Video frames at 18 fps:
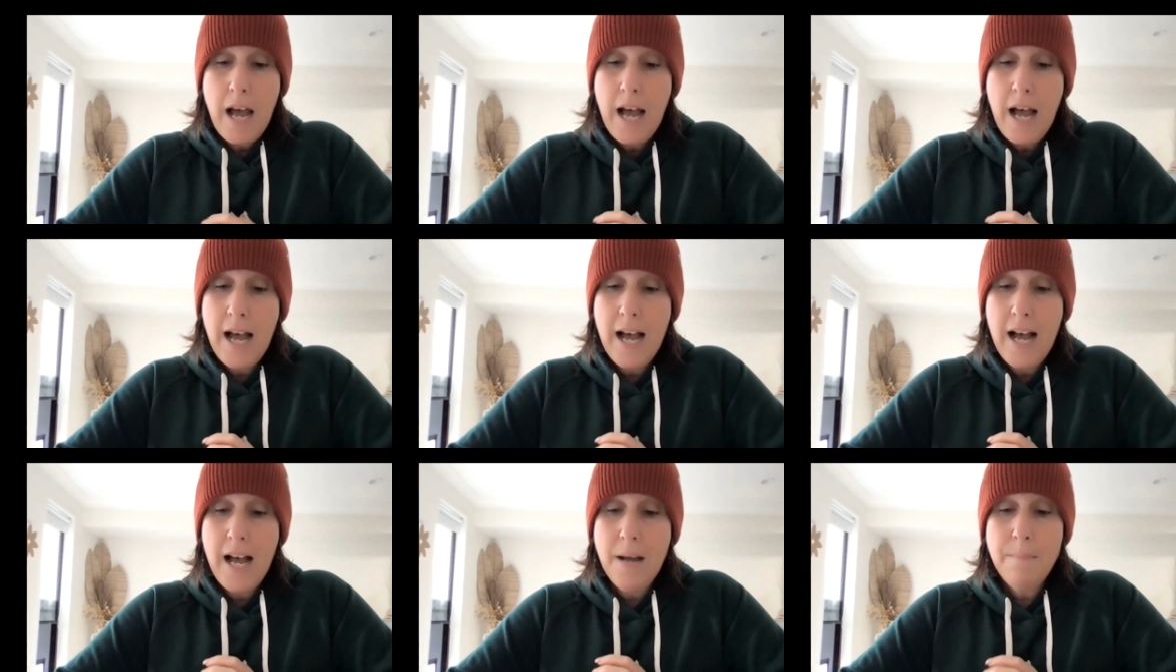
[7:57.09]

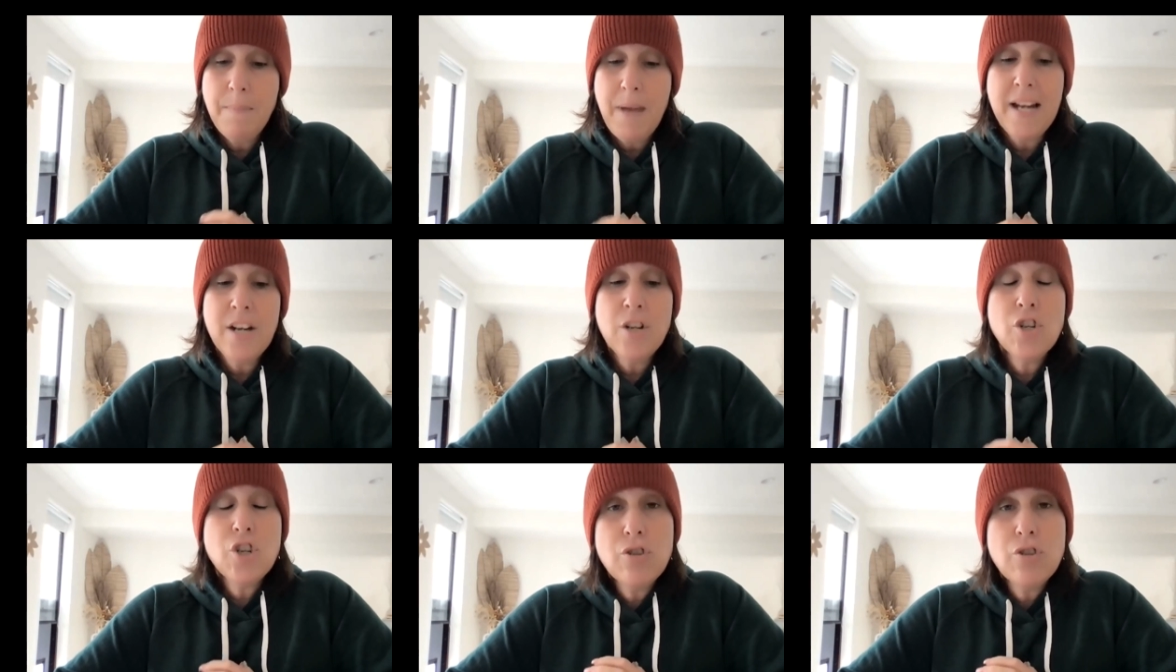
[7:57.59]

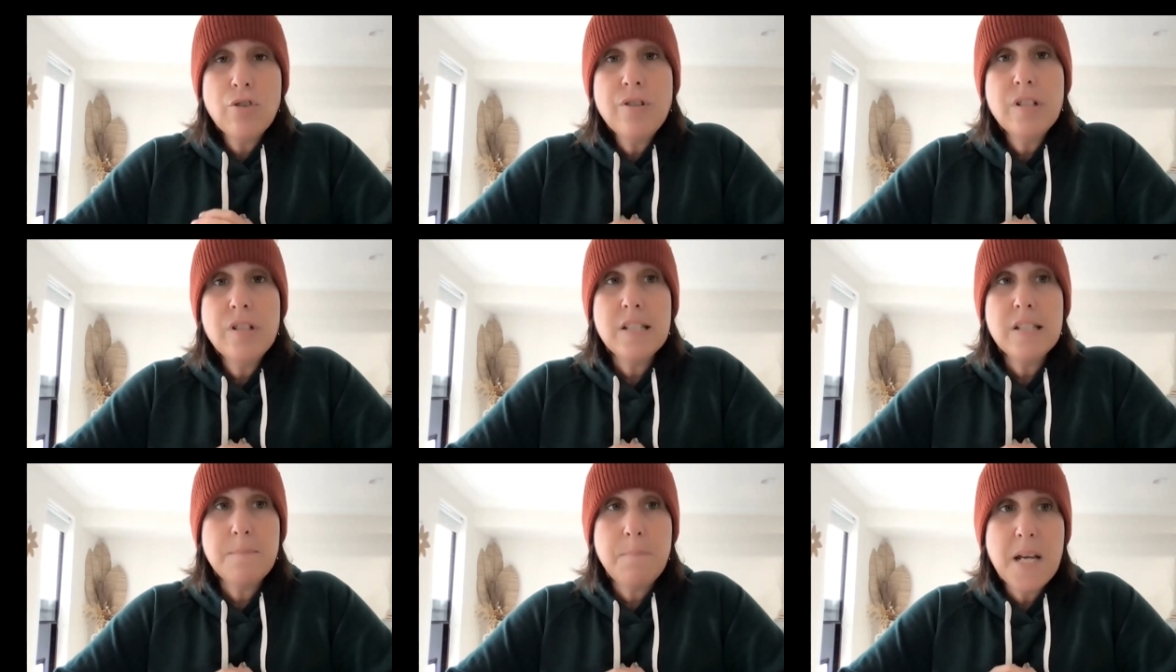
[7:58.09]
And it should
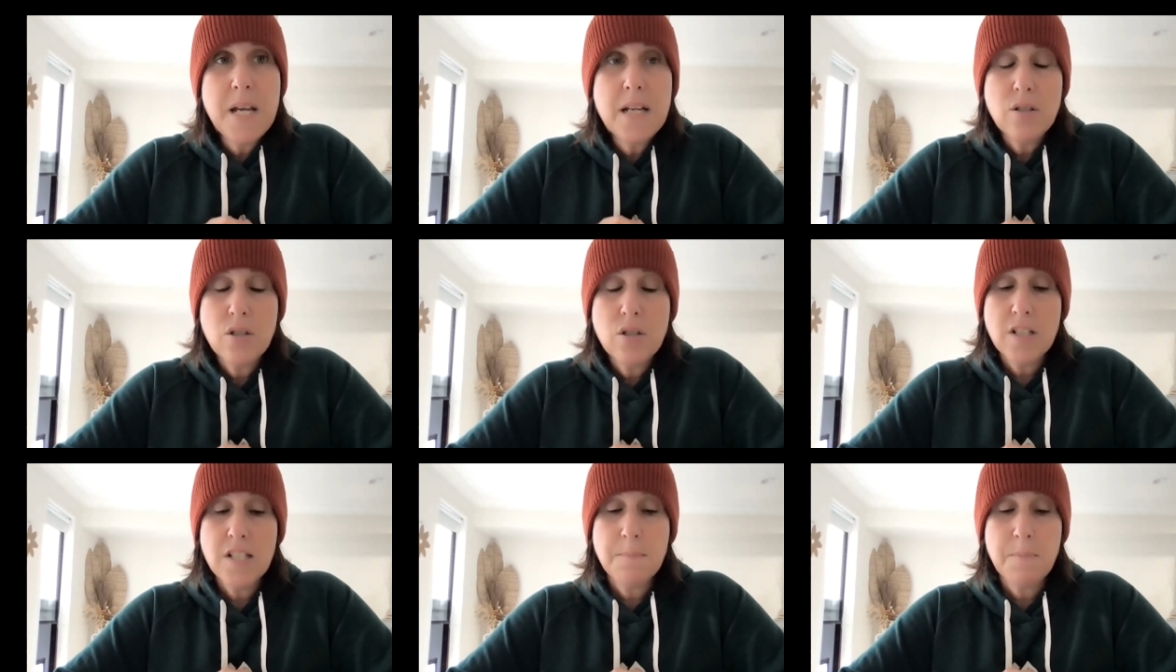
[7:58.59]

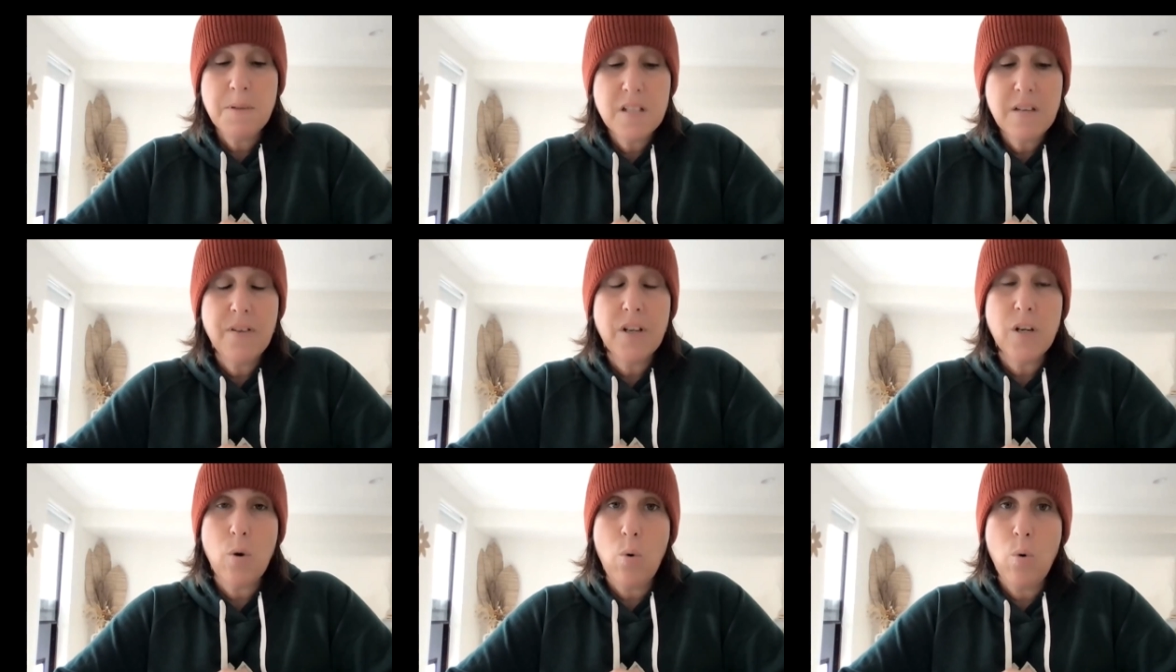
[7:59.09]
speak to a
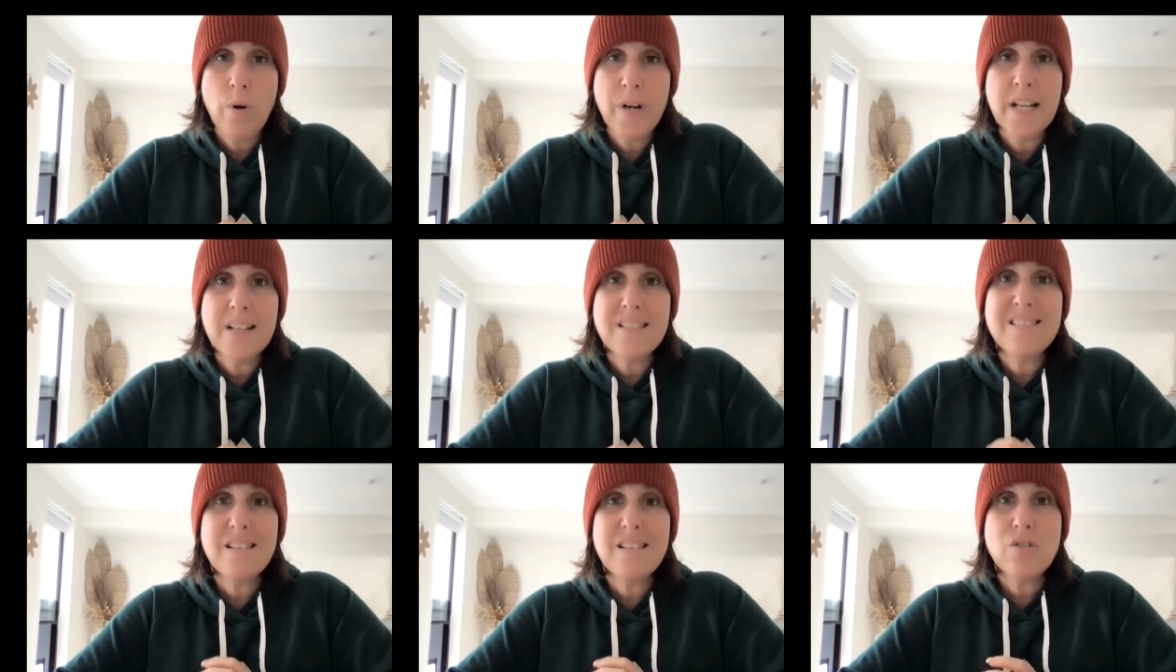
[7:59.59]
specific
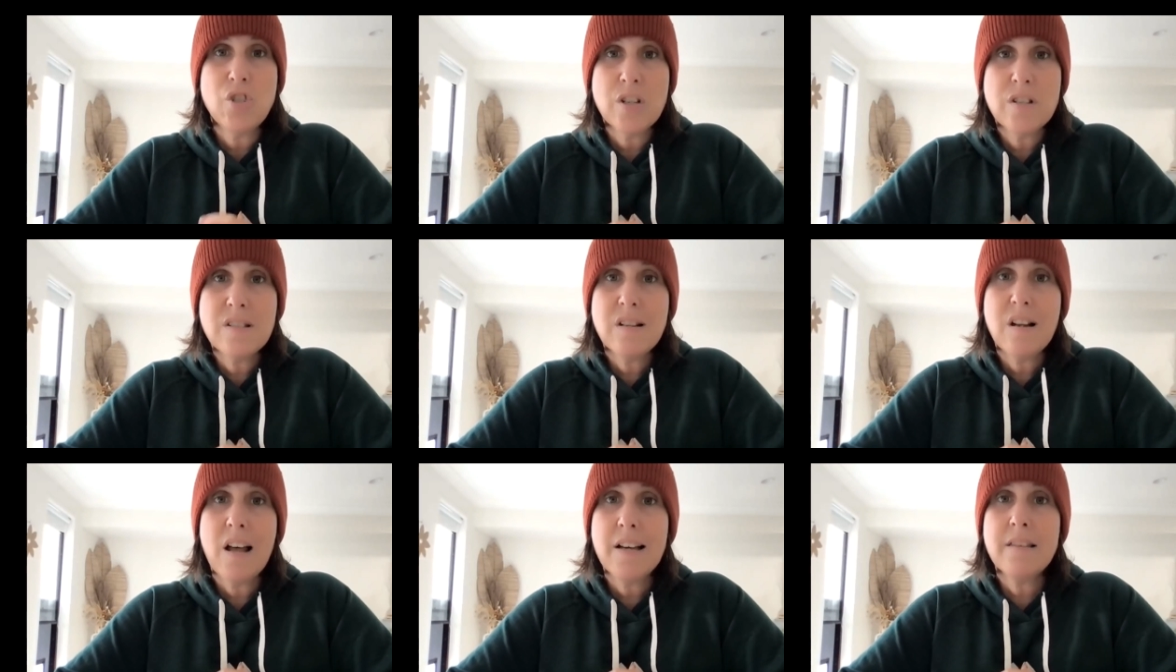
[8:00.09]
audience,
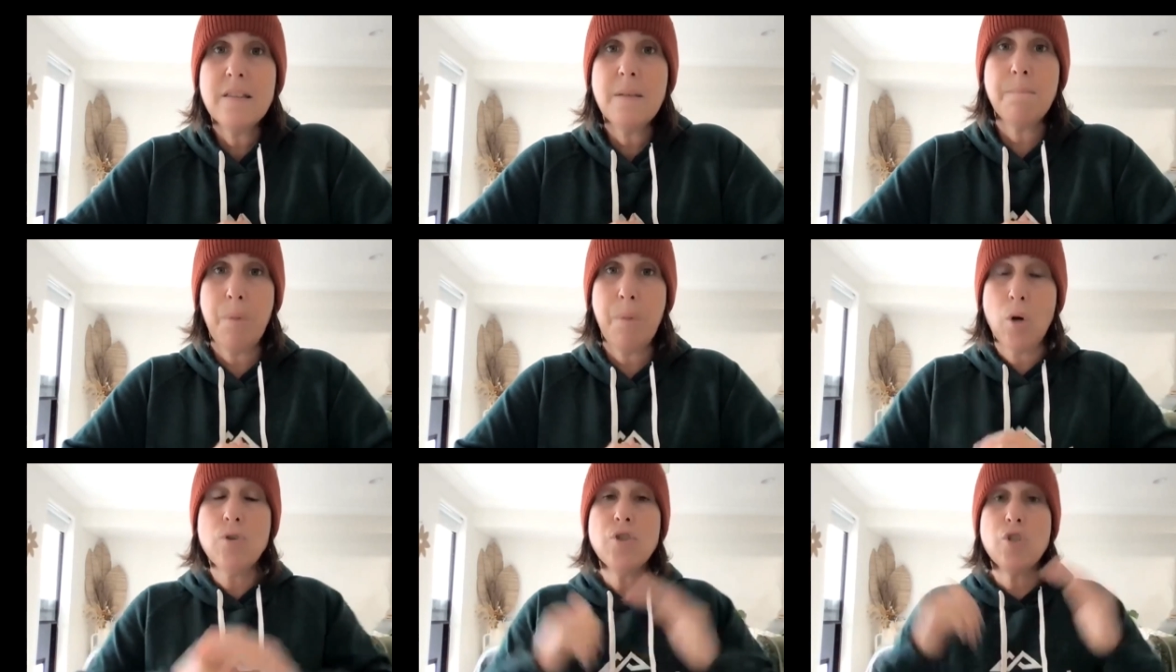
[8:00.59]
just like the
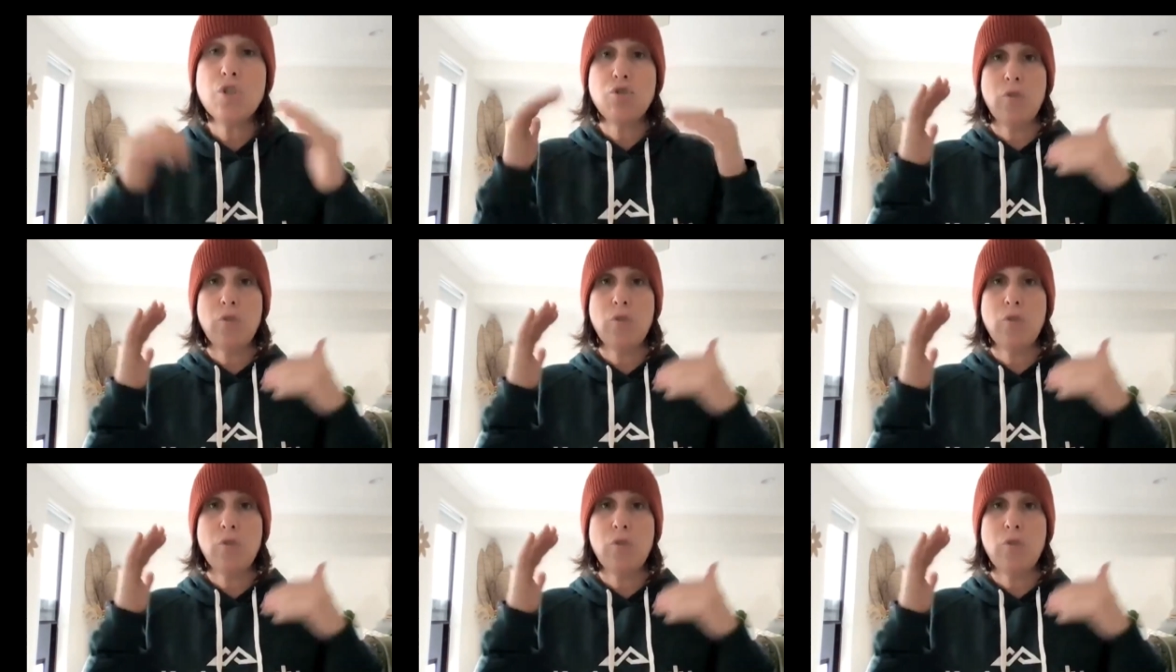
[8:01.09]
post